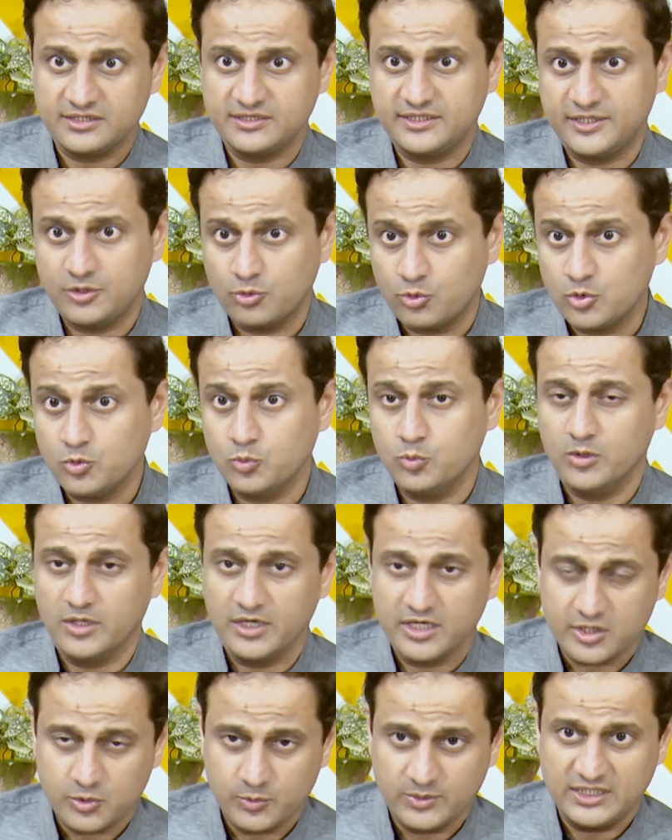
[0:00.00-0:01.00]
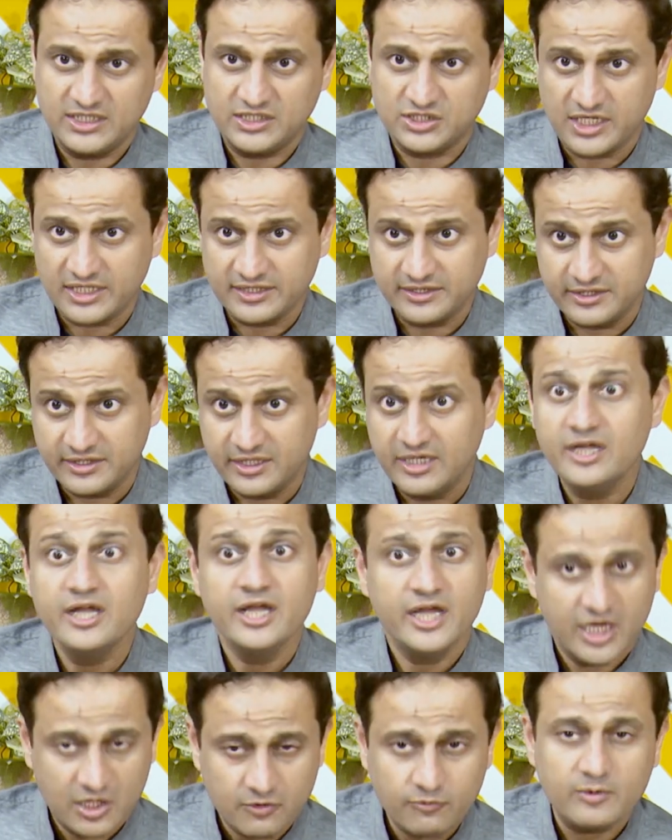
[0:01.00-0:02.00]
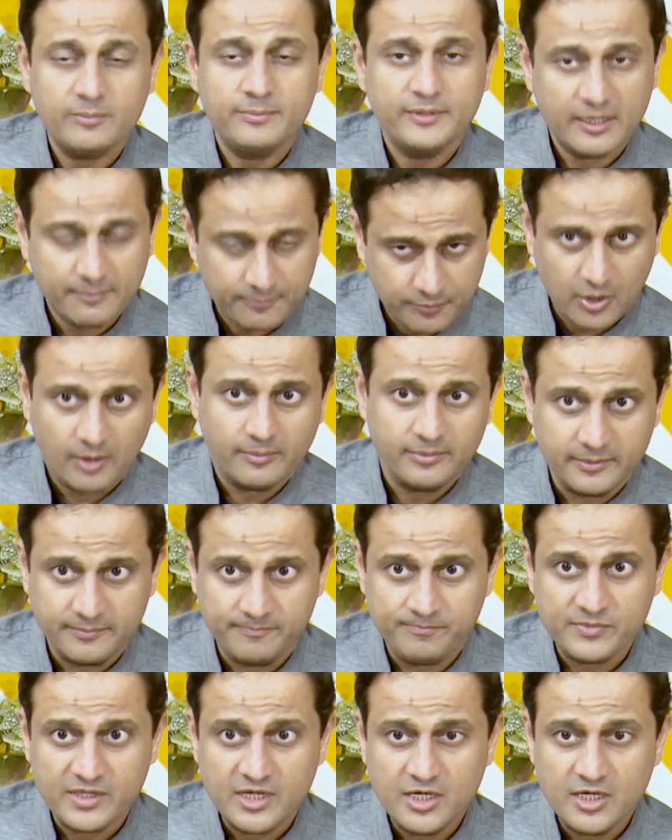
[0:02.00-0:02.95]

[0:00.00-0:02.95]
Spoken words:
they don't work with each other, it will be a problem.